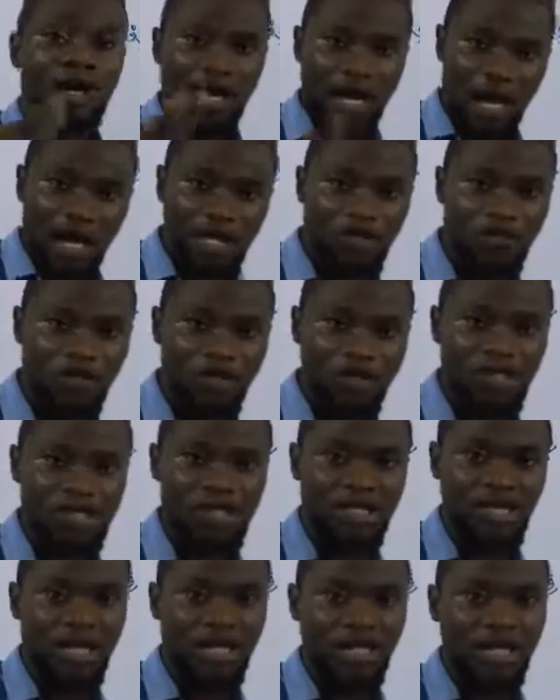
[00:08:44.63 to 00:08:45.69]
aliful
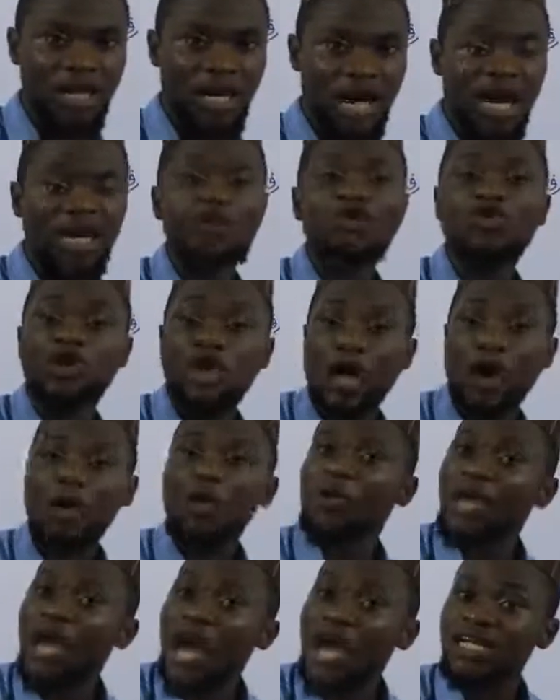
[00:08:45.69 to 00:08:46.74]
isnain. And you know that when
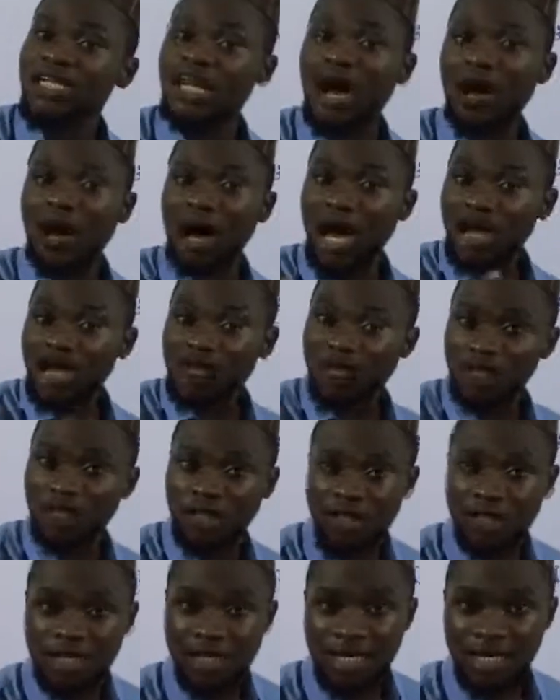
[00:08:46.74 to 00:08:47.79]
we add our aliful
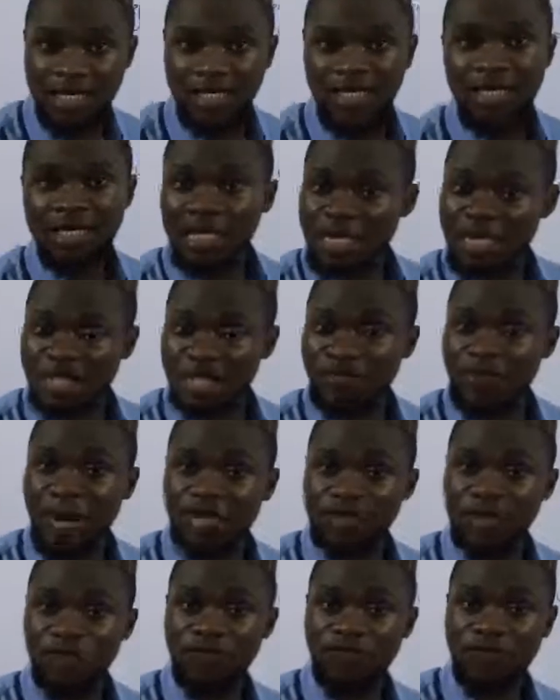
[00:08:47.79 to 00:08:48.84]
isnain, it is part
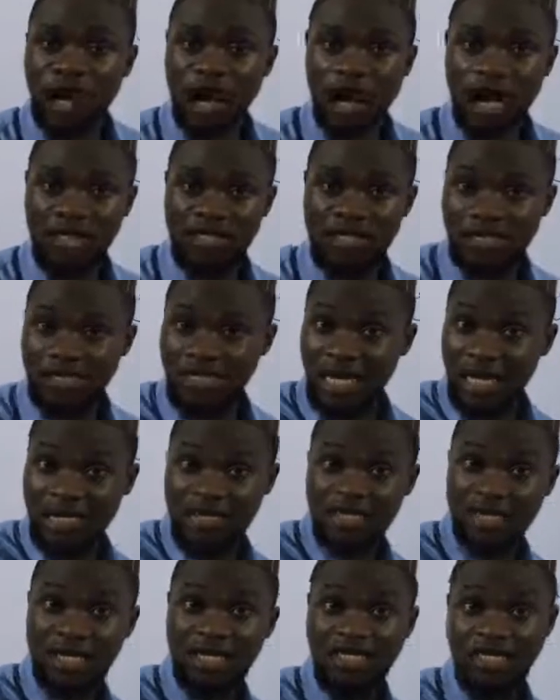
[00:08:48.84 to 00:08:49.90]
of the
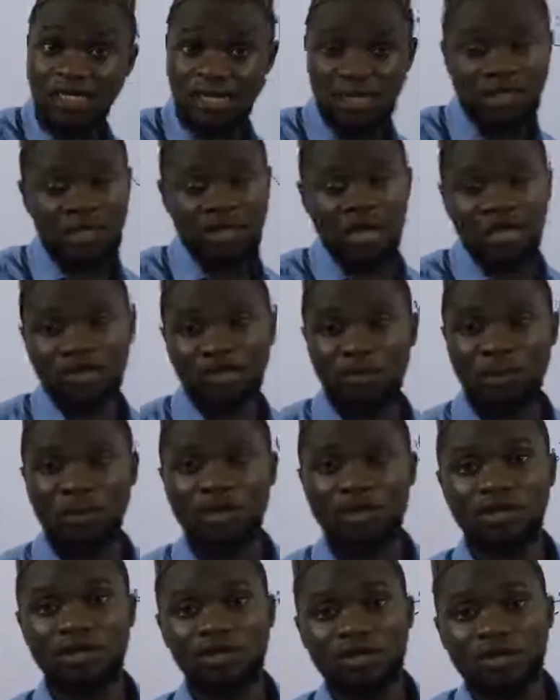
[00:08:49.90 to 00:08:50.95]
sakina, the
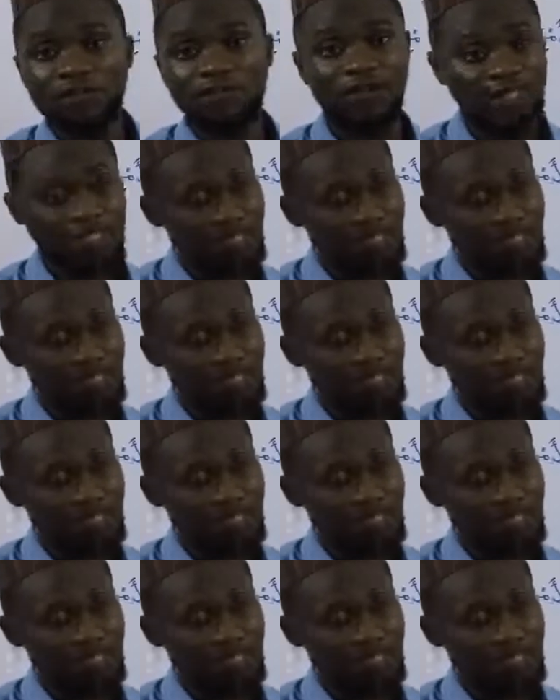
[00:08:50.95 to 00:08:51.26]
domain rofa